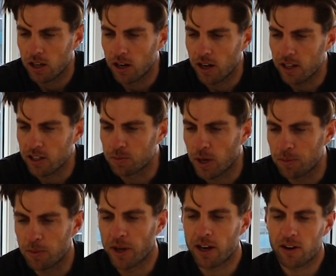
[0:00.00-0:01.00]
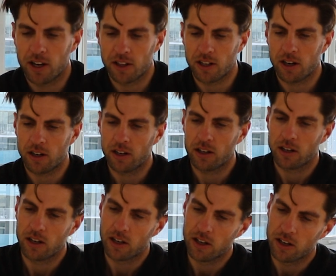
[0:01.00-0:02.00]
All right, let's pop the battery in there.
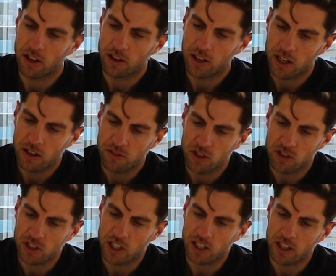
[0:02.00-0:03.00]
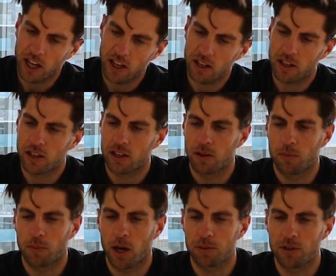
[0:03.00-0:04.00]
Another thing, you just click that,
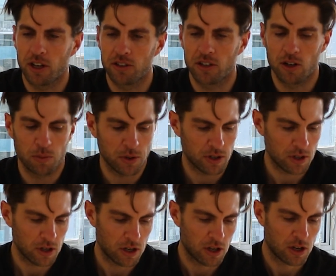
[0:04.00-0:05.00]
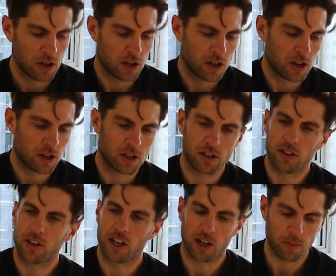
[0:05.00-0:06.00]
pops nice and open.
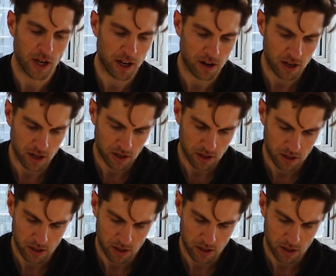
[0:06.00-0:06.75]
Take your battery,